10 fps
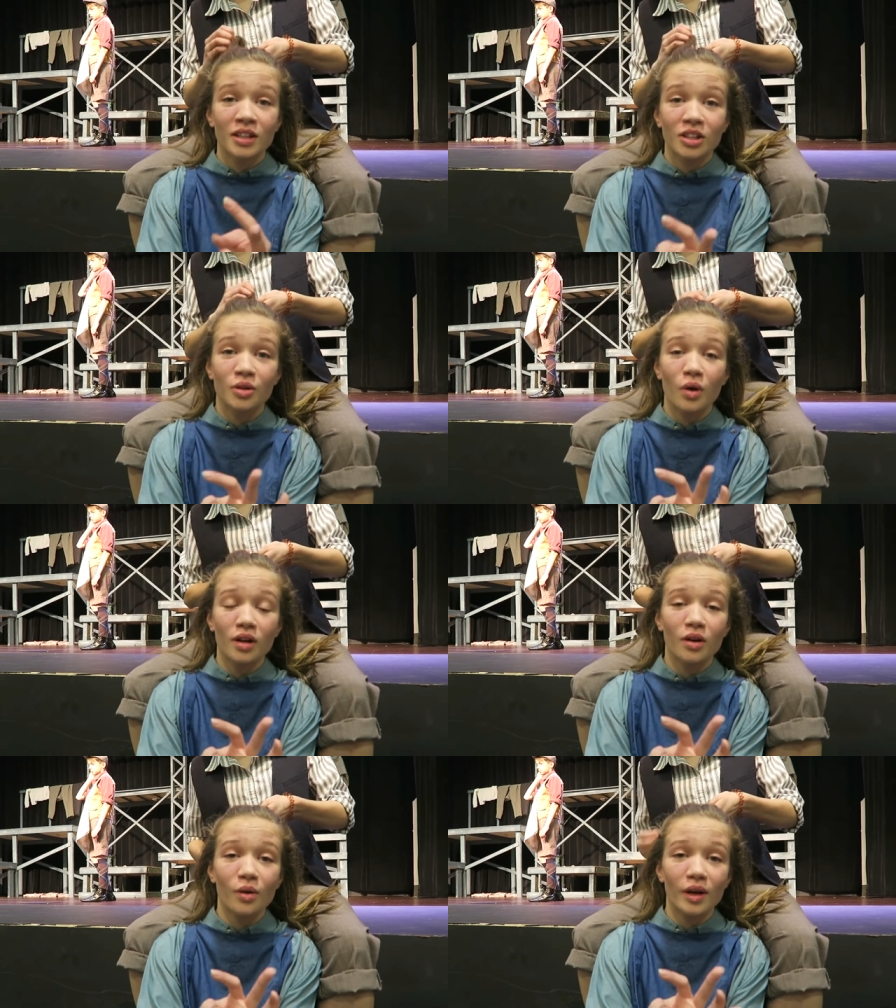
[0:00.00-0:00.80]
we
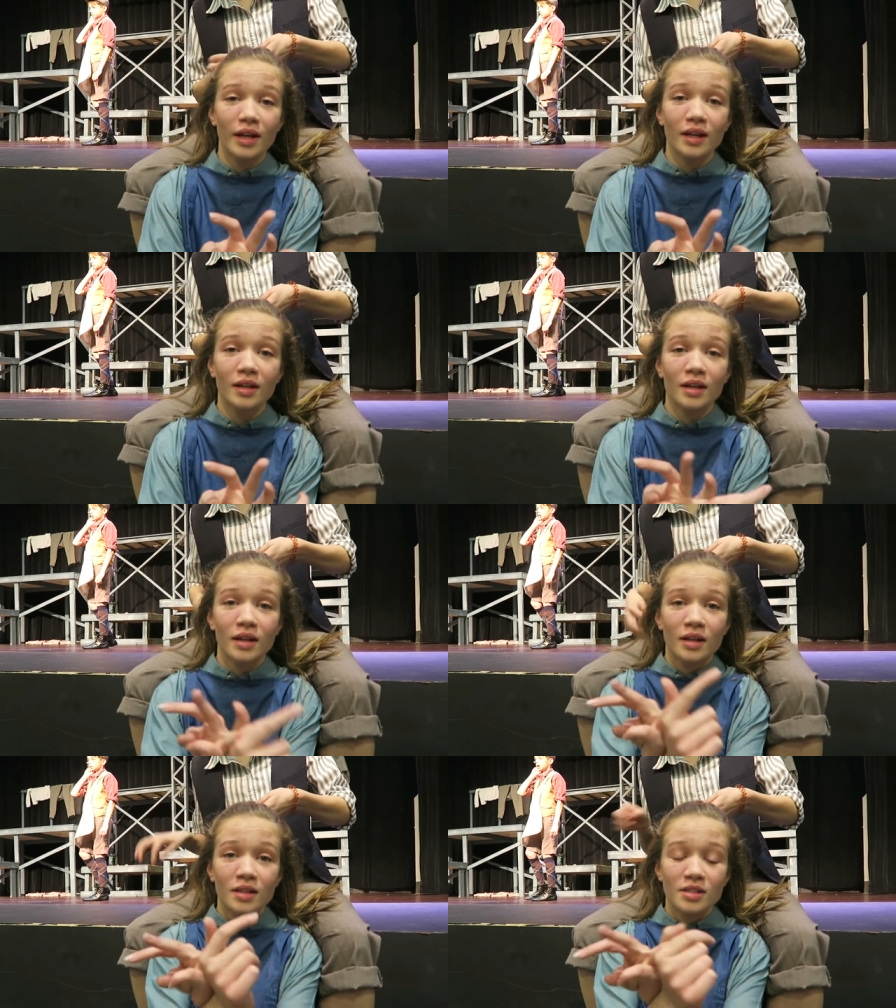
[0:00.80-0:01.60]

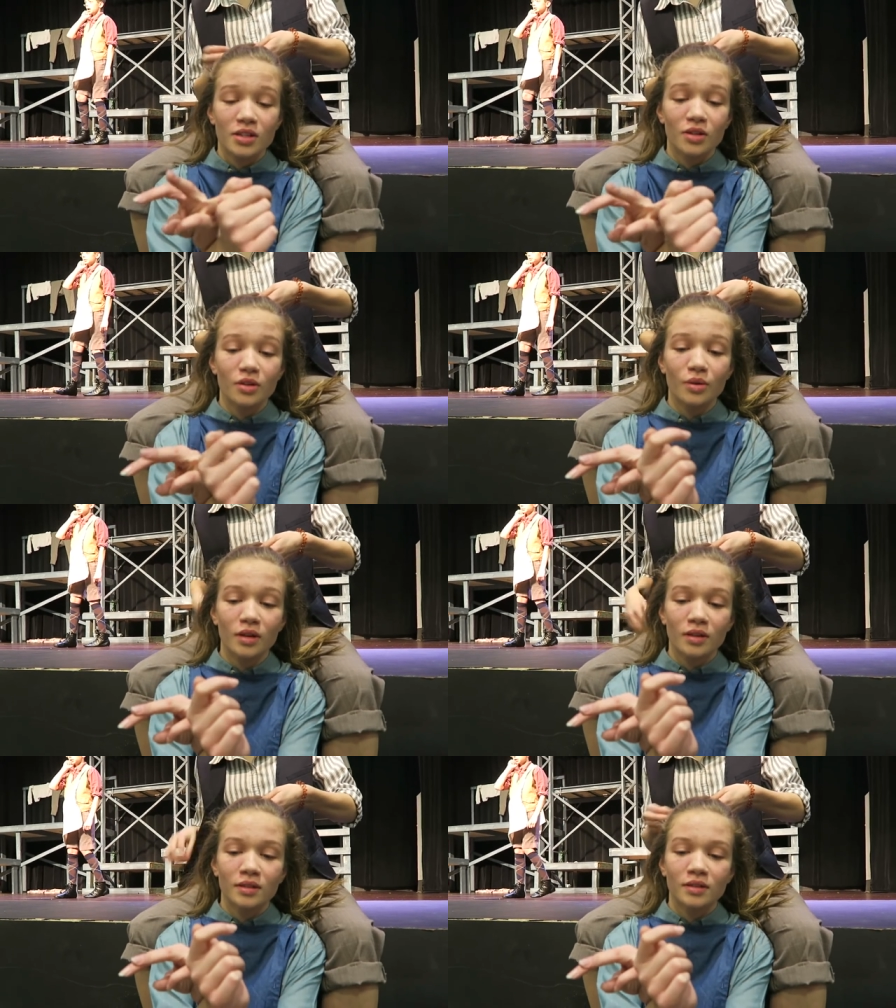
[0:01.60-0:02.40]
are going
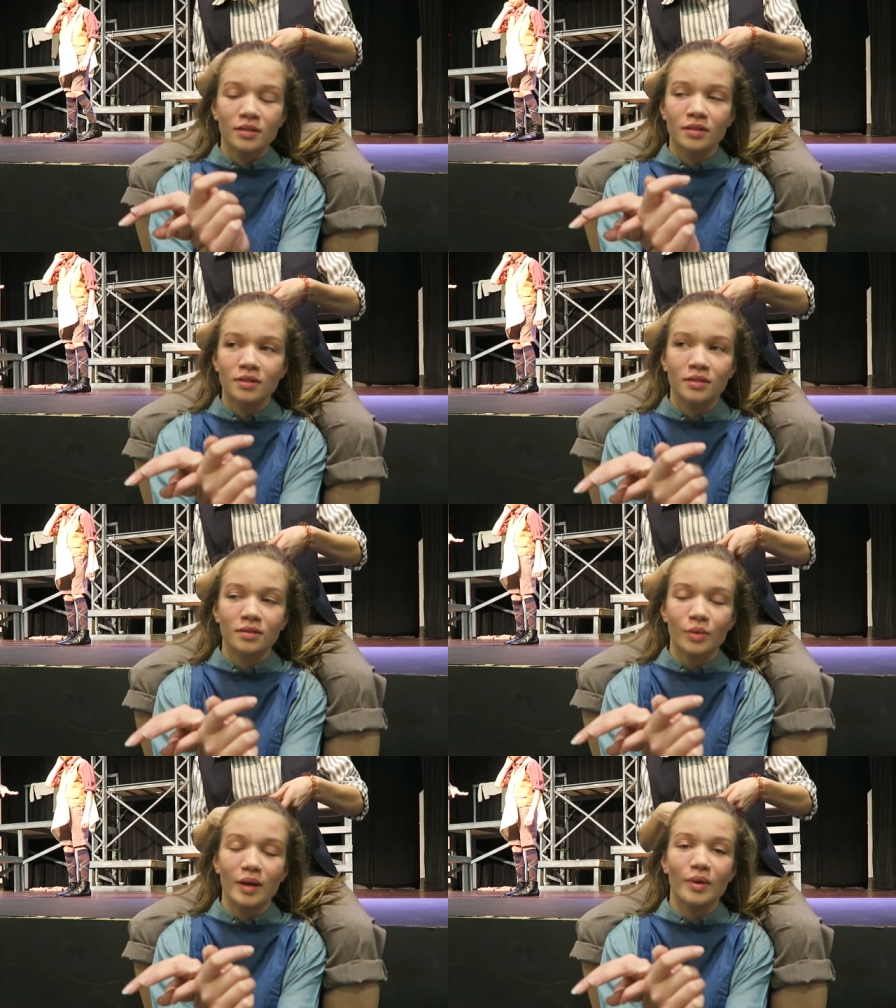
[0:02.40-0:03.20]

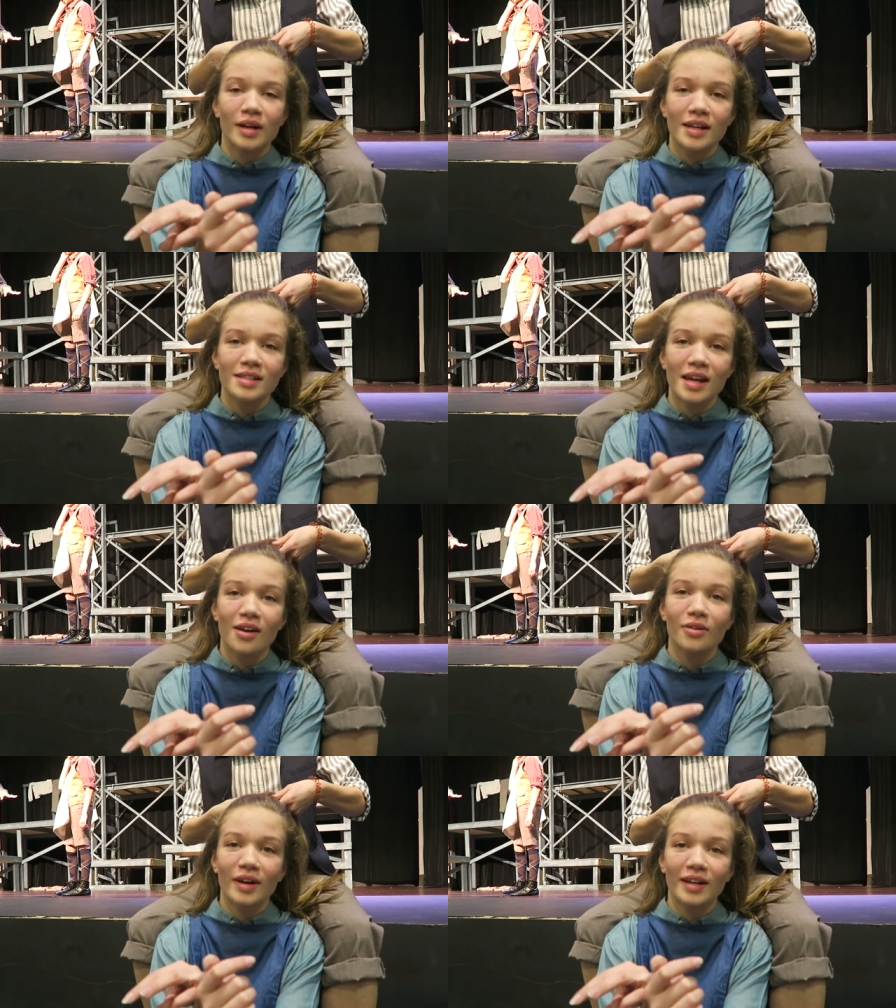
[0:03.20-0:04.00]
to, wait, what did I say
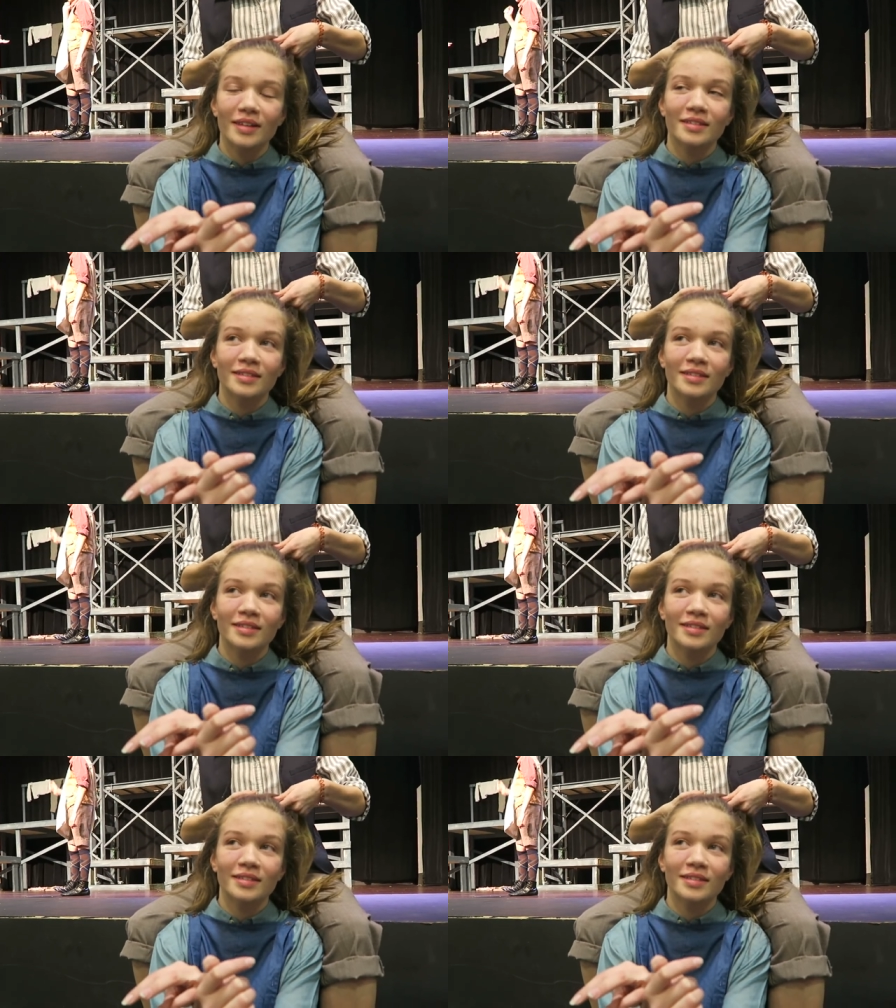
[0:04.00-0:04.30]
already?